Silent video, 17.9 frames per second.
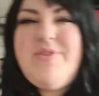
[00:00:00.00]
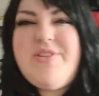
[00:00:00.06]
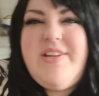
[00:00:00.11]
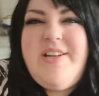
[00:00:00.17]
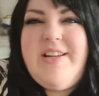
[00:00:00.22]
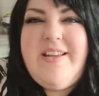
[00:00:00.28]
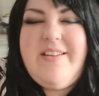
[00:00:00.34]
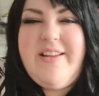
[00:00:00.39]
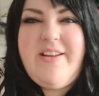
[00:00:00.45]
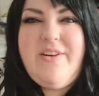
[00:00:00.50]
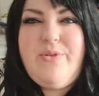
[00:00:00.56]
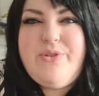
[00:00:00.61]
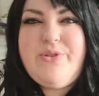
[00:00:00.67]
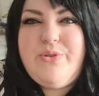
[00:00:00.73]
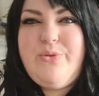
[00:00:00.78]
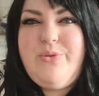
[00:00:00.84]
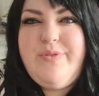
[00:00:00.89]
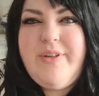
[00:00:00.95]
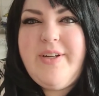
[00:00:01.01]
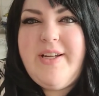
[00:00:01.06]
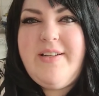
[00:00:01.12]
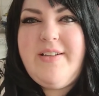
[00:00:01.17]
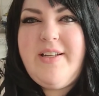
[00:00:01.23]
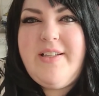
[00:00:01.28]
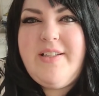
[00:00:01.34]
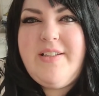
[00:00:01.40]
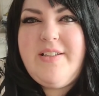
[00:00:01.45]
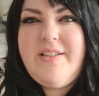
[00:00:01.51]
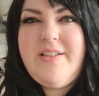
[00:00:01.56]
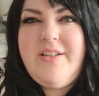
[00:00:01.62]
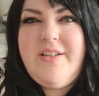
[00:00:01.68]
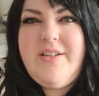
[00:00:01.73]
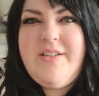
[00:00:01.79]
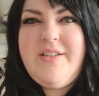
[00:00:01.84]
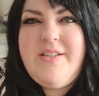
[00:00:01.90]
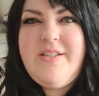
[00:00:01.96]
I'm just gonna get like an old school friggin'
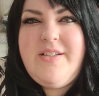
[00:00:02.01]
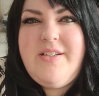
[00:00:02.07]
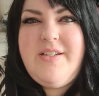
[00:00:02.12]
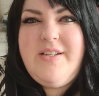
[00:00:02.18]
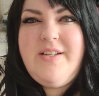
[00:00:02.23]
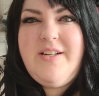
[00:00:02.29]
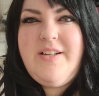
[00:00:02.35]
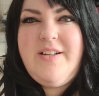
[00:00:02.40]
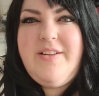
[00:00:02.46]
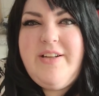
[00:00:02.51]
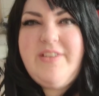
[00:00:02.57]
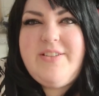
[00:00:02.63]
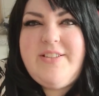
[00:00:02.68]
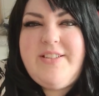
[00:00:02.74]
they're